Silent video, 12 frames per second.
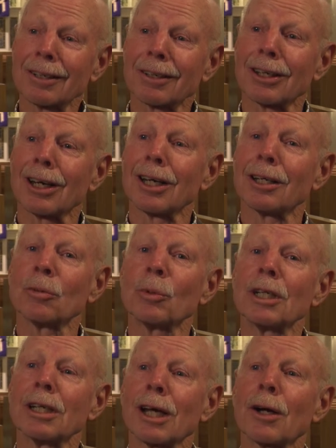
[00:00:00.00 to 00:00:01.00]

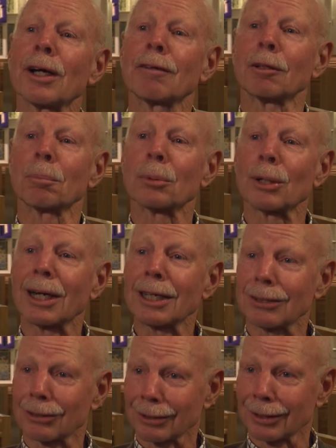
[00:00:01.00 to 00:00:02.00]
we now have a
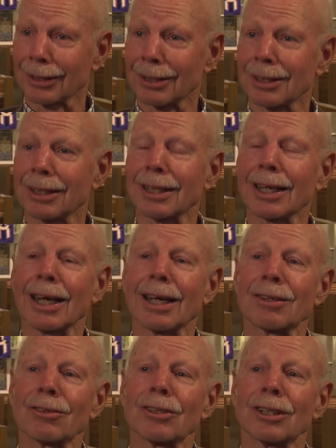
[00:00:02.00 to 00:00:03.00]
bright
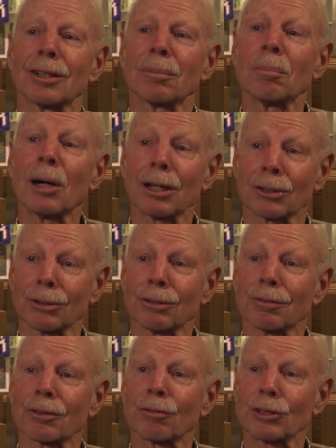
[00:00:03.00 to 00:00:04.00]
and
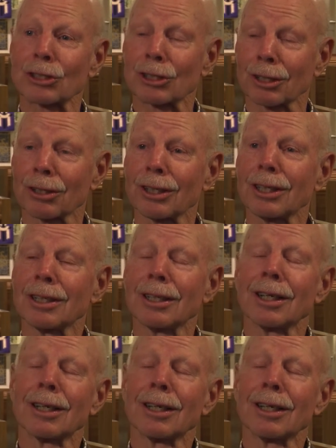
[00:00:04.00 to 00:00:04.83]
modern facility,